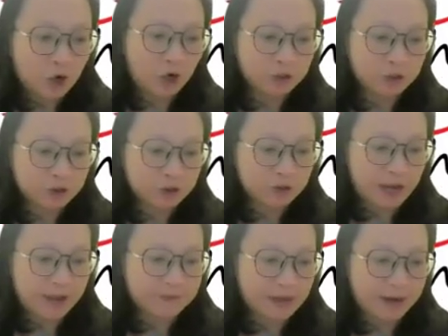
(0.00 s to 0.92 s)
hurt to
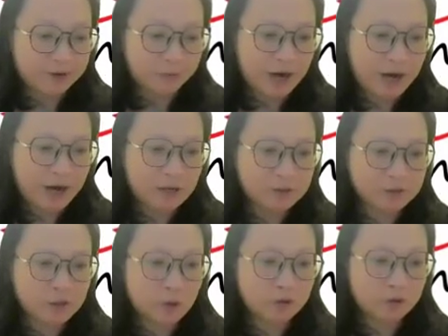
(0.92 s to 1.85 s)
get that, right?
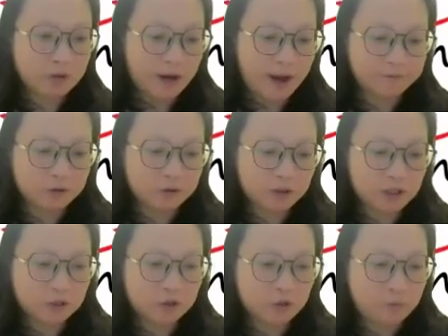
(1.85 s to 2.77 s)
So you don't have to
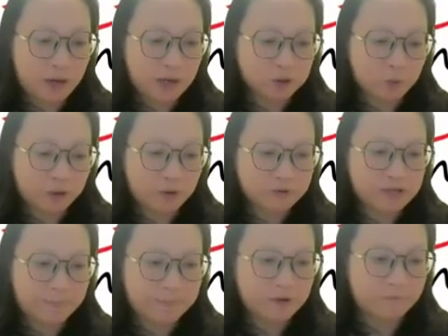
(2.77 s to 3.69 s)
think too much when you
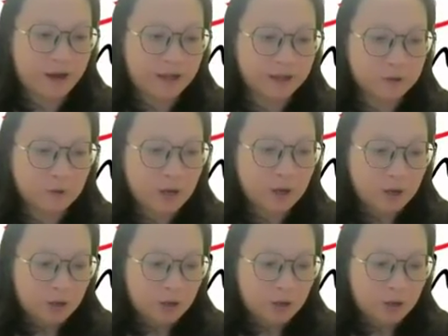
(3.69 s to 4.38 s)
sub in the value.